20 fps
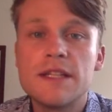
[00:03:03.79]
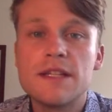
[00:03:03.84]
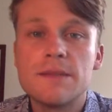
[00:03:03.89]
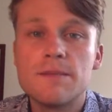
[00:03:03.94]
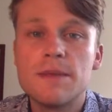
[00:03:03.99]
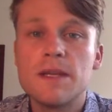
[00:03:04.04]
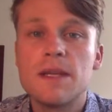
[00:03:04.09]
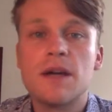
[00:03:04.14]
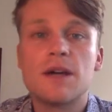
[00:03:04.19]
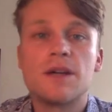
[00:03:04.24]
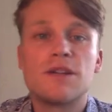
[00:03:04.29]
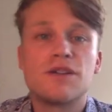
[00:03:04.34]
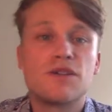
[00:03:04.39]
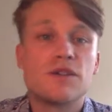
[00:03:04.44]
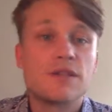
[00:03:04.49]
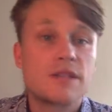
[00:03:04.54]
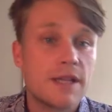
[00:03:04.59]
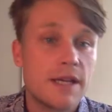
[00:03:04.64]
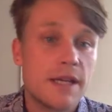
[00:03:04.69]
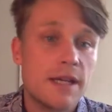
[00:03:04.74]
to be on your
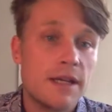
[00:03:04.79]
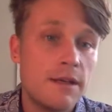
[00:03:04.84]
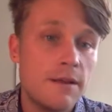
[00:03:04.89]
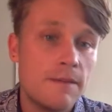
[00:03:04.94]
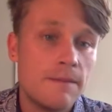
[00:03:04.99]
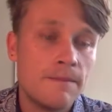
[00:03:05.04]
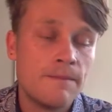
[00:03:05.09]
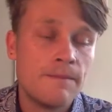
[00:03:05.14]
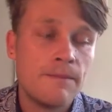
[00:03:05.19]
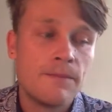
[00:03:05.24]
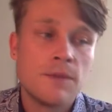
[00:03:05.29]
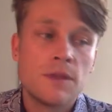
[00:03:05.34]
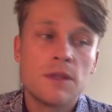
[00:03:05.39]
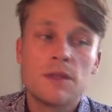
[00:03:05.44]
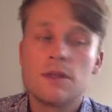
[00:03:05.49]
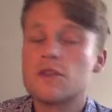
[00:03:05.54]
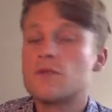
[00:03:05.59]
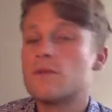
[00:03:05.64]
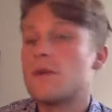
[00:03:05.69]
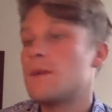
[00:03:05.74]
side.
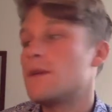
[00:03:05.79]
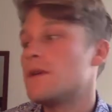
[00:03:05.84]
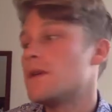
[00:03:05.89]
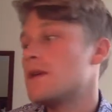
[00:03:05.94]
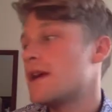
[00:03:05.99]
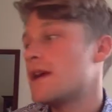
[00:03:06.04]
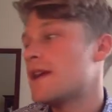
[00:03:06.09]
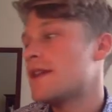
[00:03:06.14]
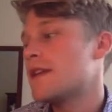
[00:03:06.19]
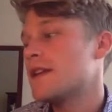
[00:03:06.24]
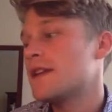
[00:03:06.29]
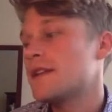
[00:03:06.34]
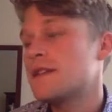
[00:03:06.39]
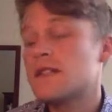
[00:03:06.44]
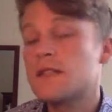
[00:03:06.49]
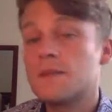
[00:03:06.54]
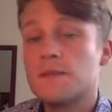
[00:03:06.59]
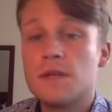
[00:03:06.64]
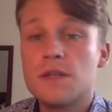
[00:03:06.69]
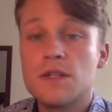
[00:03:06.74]
So maybe at the end of the
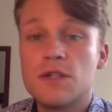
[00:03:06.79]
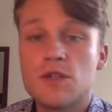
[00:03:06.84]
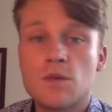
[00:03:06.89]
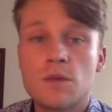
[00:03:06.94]
speech,